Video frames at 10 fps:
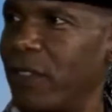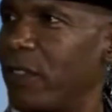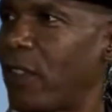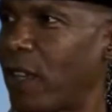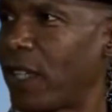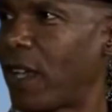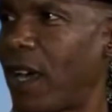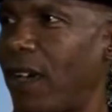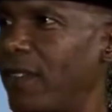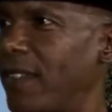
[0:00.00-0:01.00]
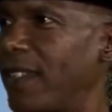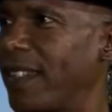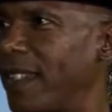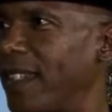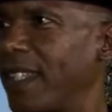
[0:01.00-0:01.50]
darted off,
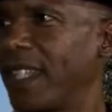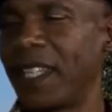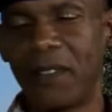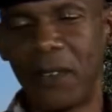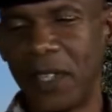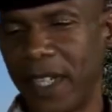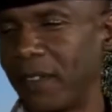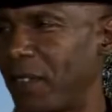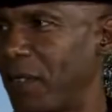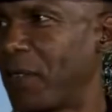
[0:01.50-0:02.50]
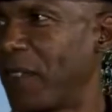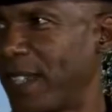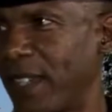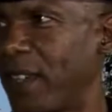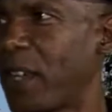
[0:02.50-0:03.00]
and we went
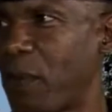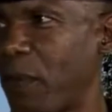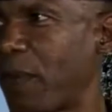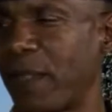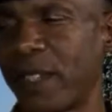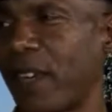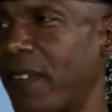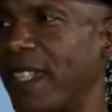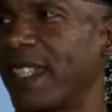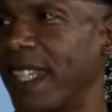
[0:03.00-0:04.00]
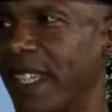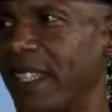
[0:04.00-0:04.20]
to go help him. He was already dead.